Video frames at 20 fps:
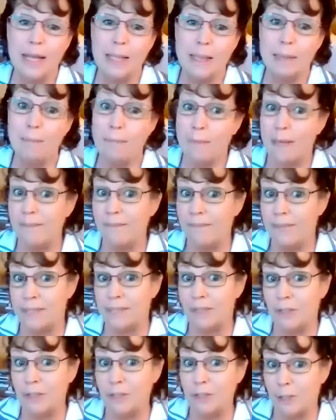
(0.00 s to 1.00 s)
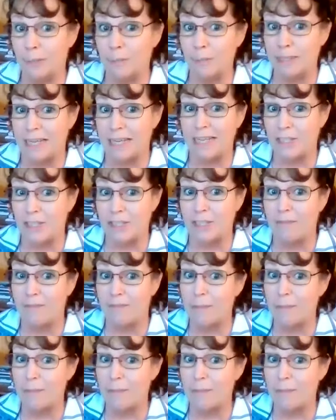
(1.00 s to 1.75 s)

the metaphysical interpretation of